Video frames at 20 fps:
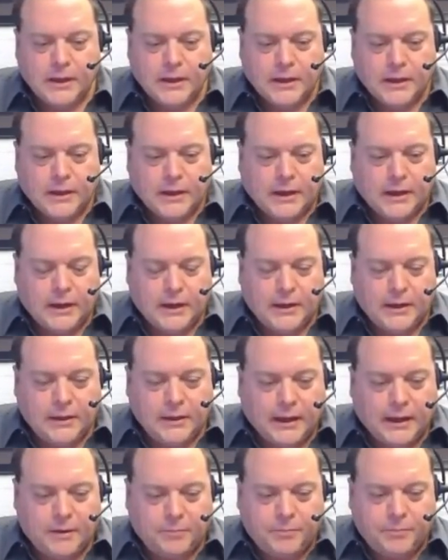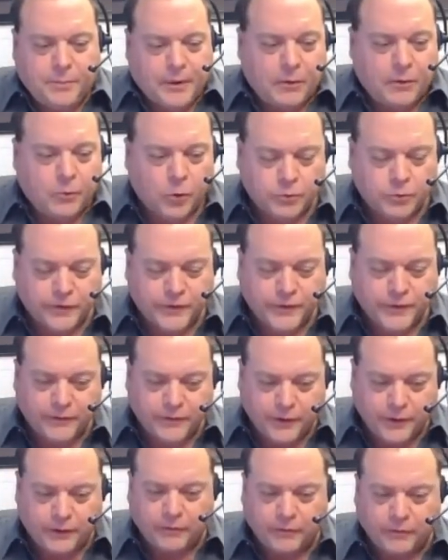uh, a lot of people i work with
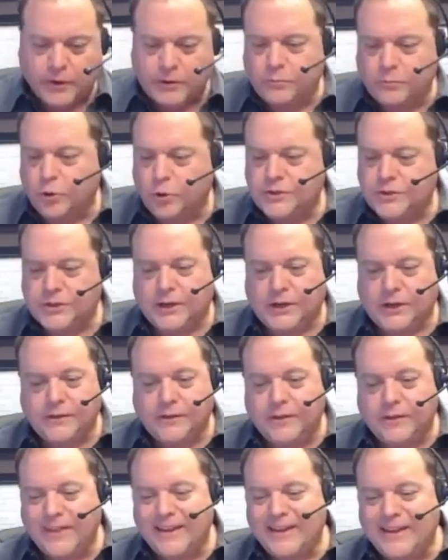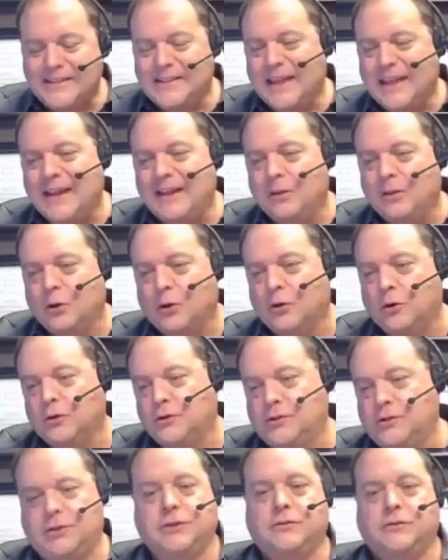they've, they've written books on things they
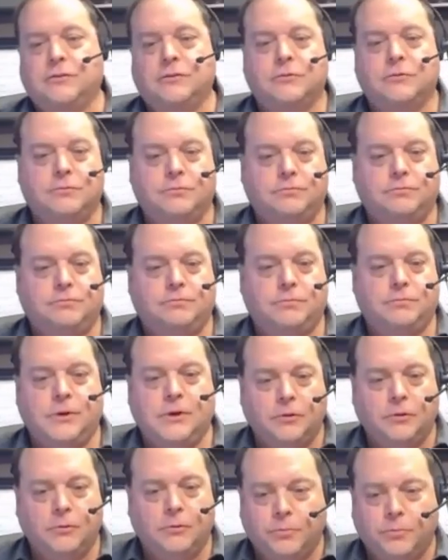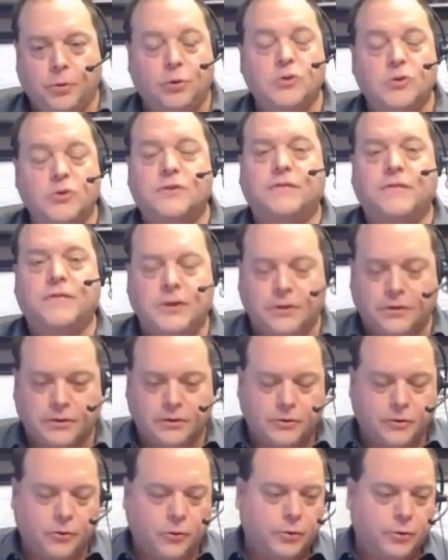learn to you know
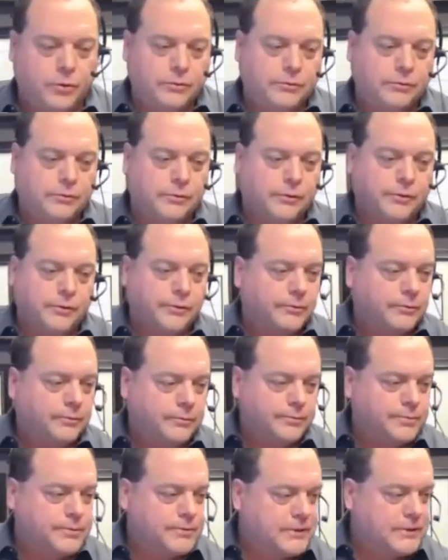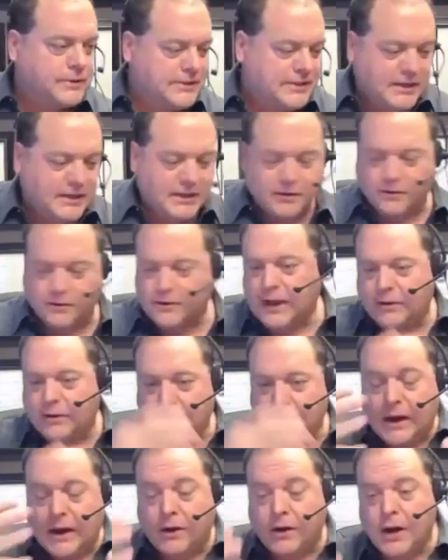persevere or or succeed or down
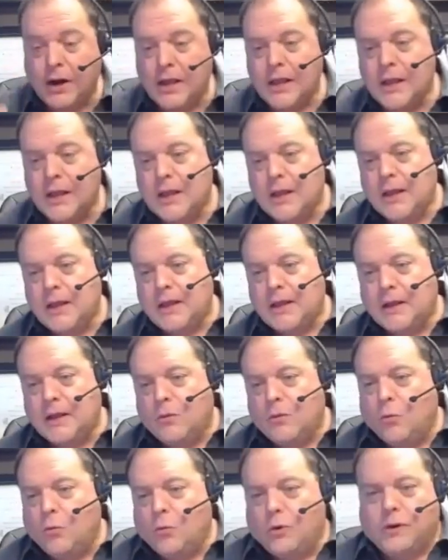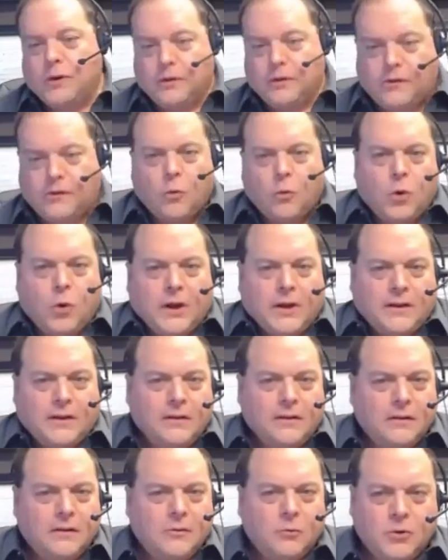and out so what
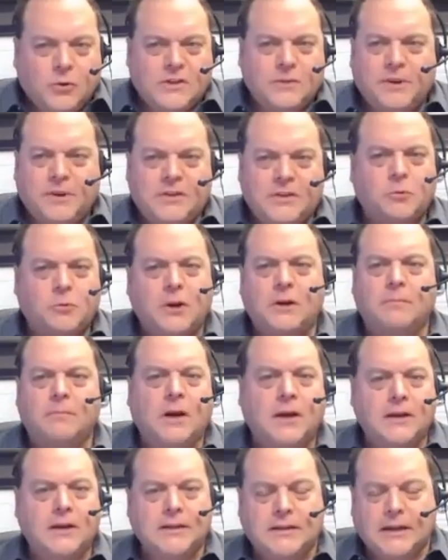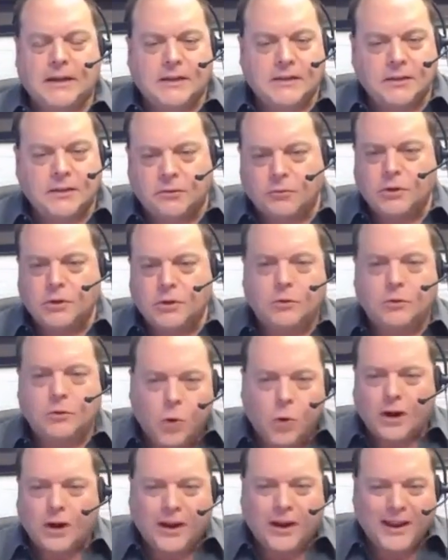what's the best way to monetize you know what
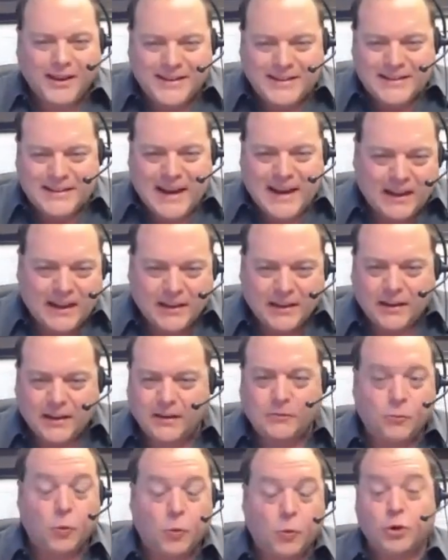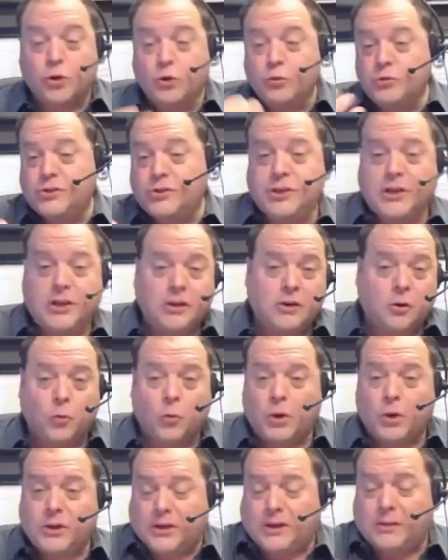what exactly were you selling or
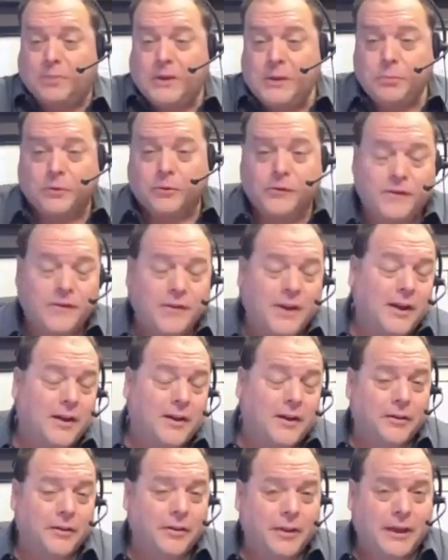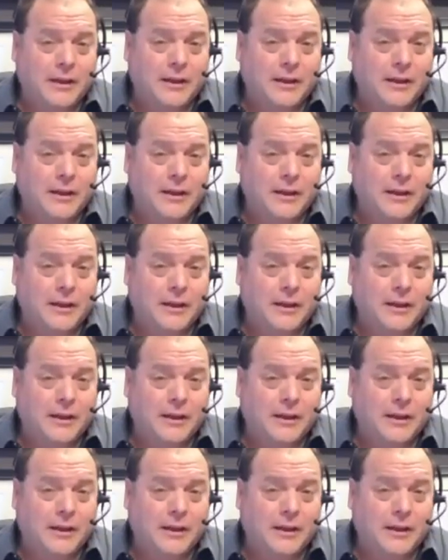what can people sell that,